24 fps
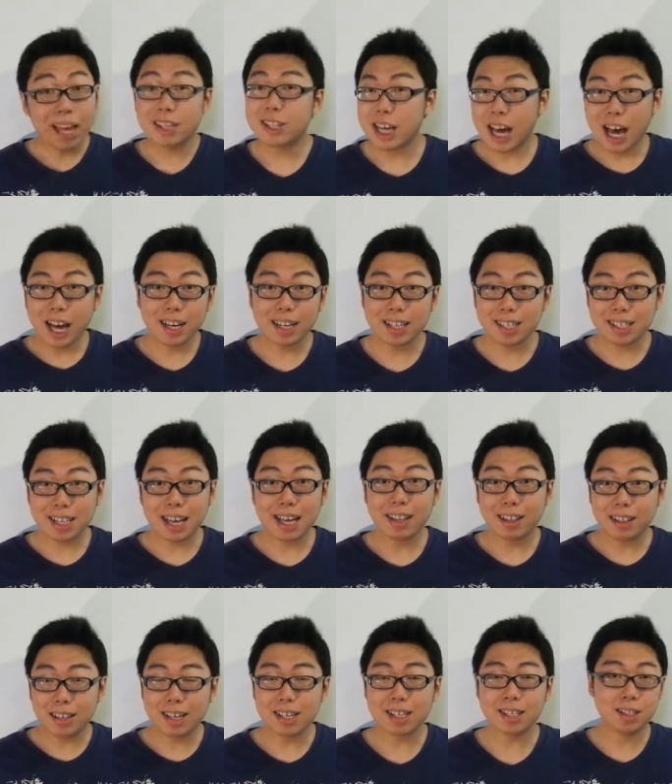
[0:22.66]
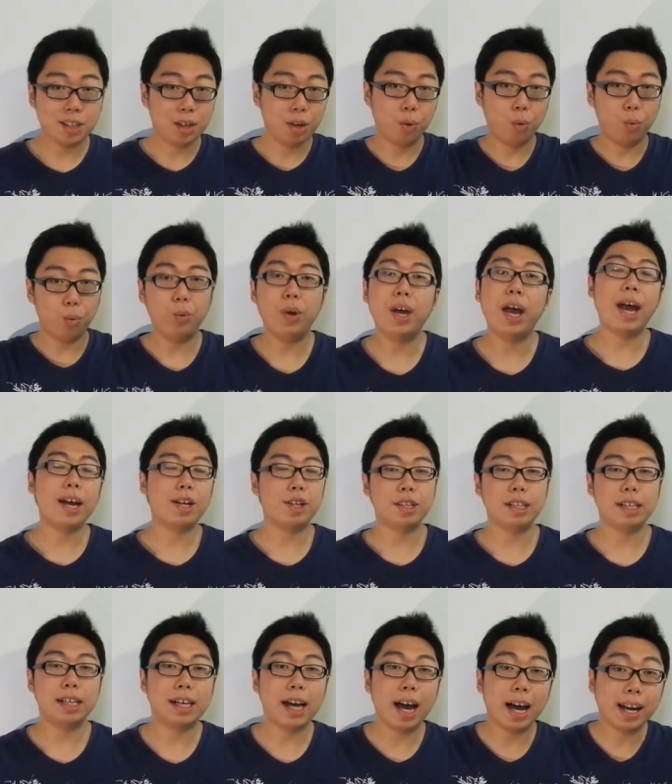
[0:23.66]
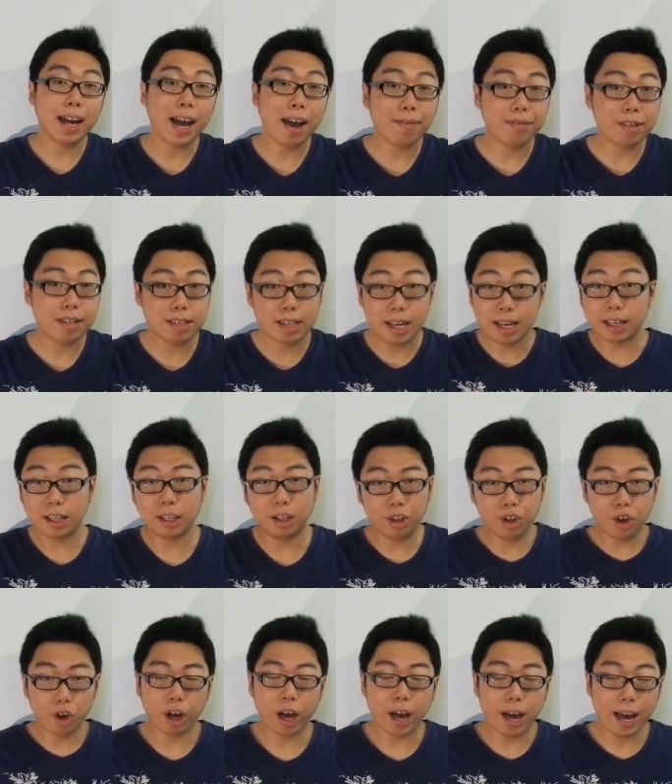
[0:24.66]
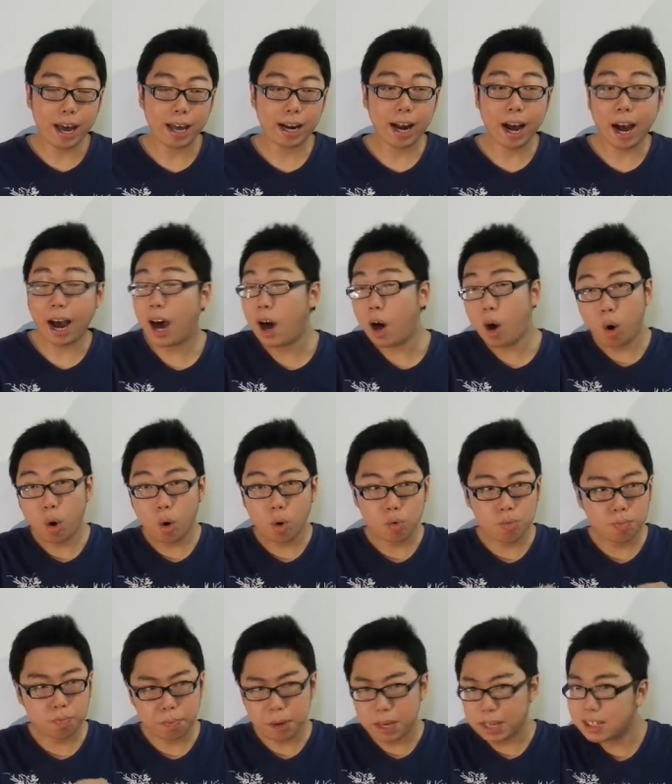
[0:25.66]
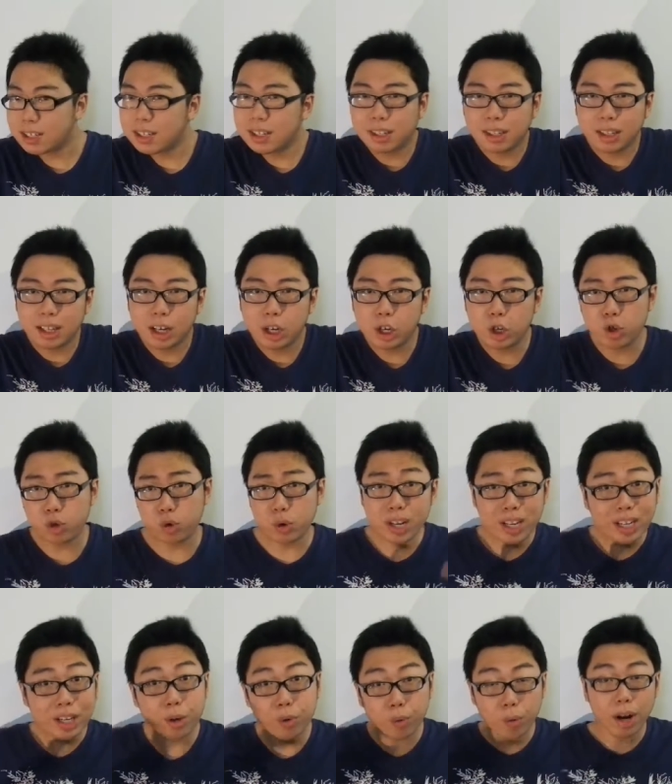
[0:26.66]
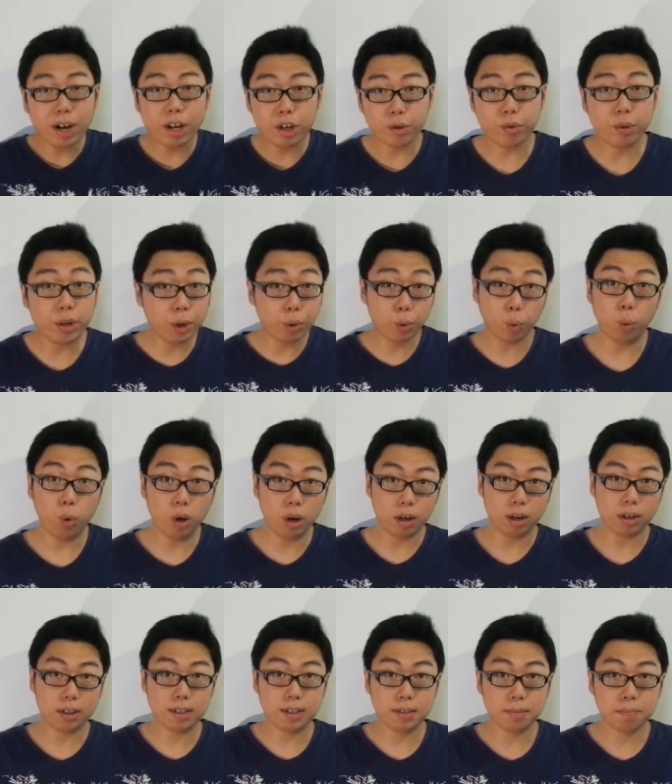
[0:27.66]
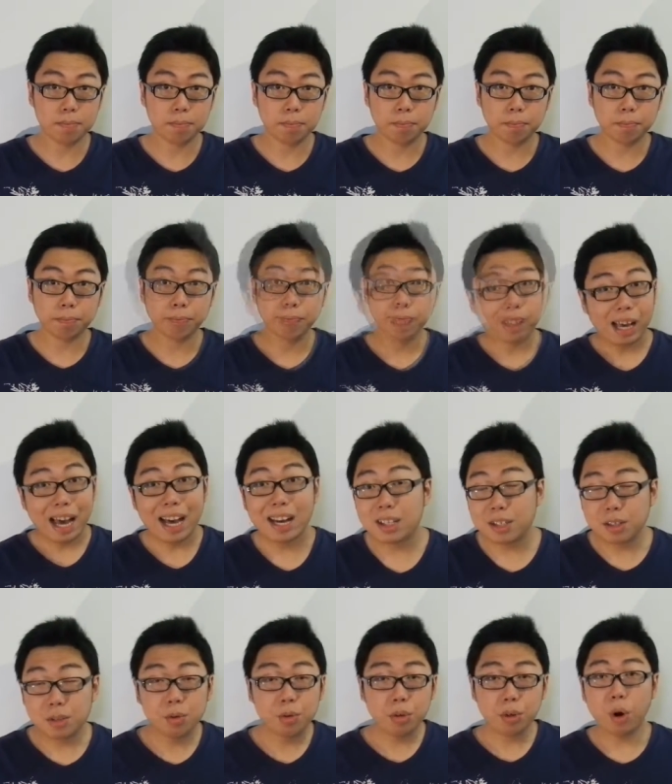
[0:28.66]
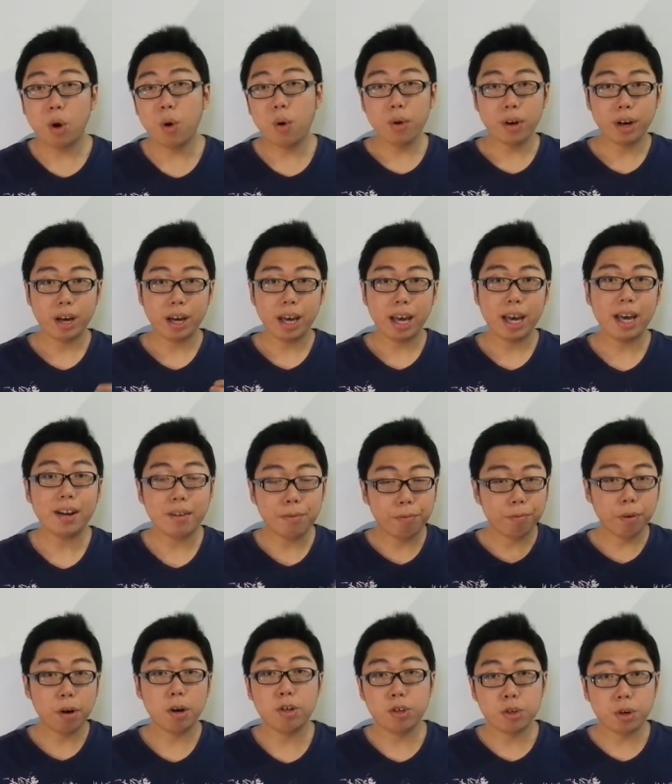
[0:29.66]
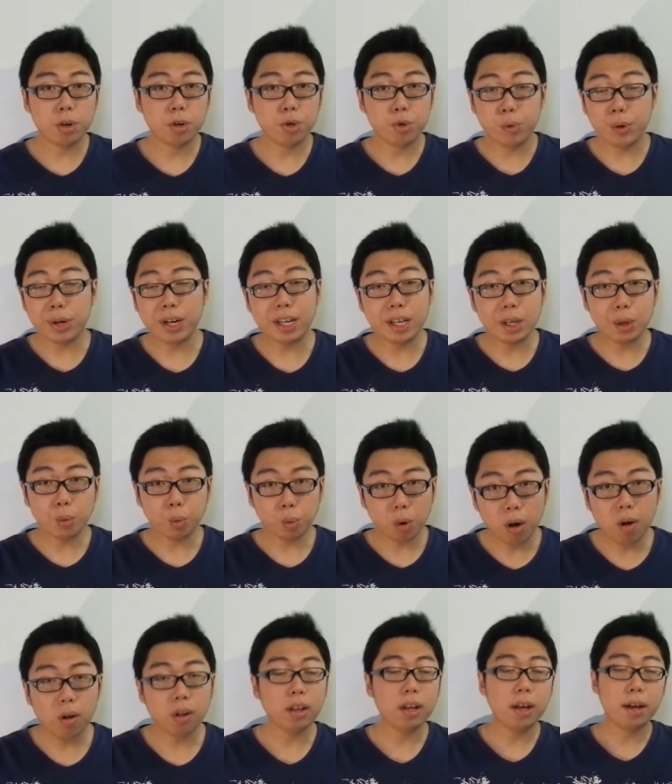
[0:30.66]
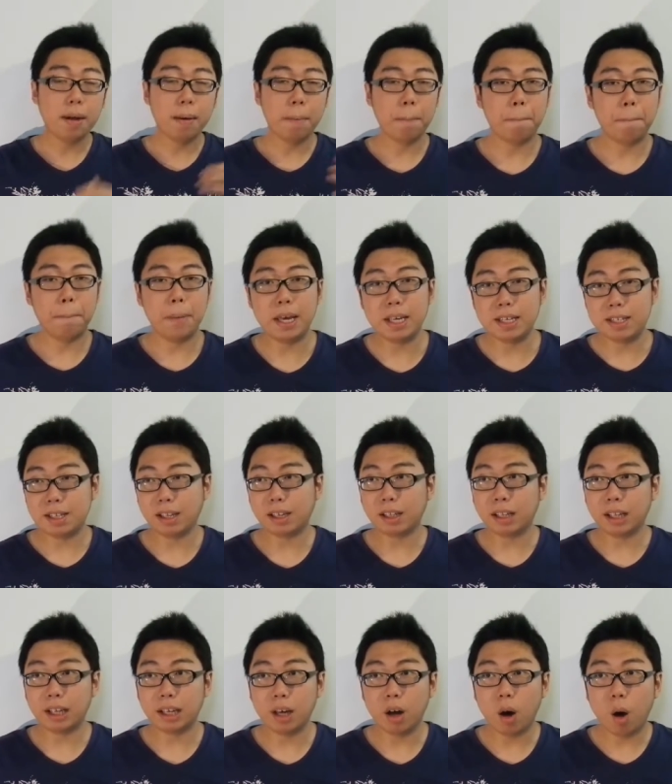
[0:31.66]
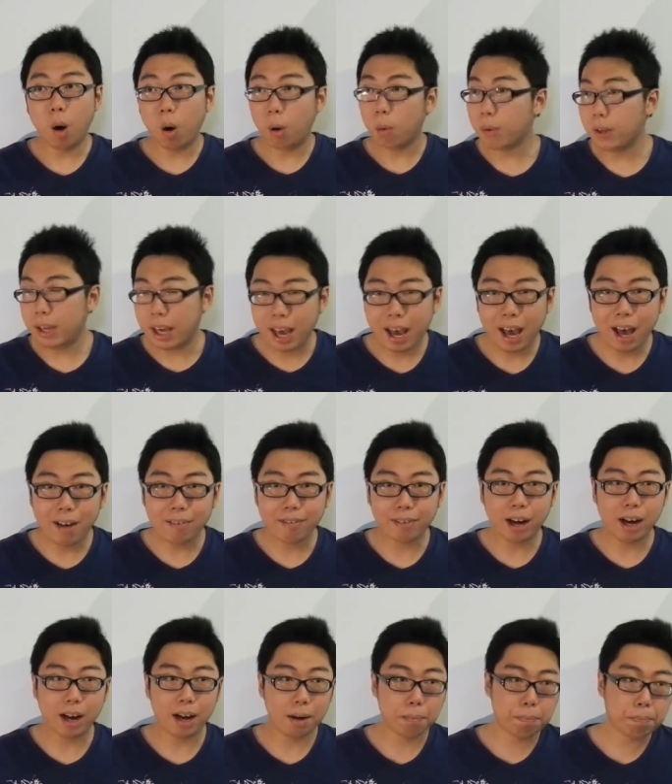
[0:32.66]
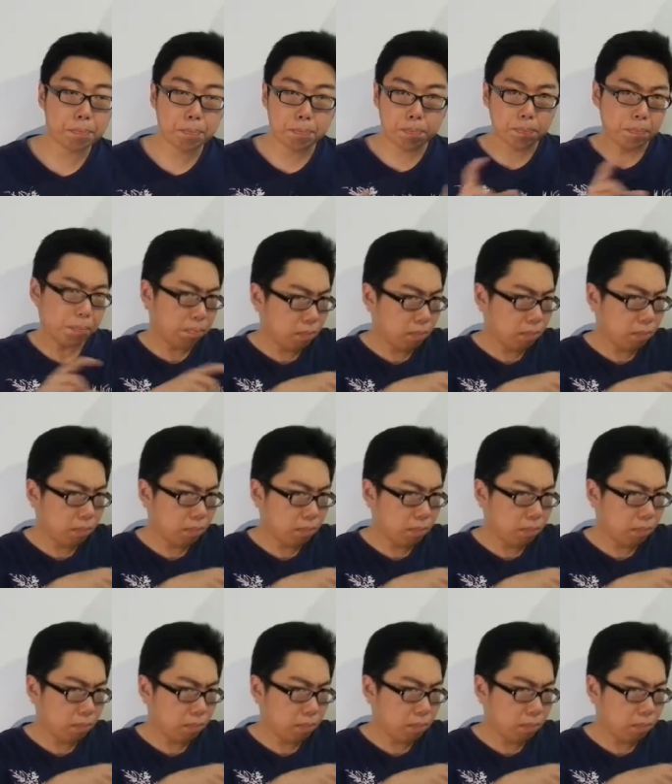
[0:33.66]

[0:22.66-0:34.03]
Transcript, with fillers: And to understand this, we actually kinda have to take a look at how basically three D rendering works. As you know, in a virtual three D world, basically all we have are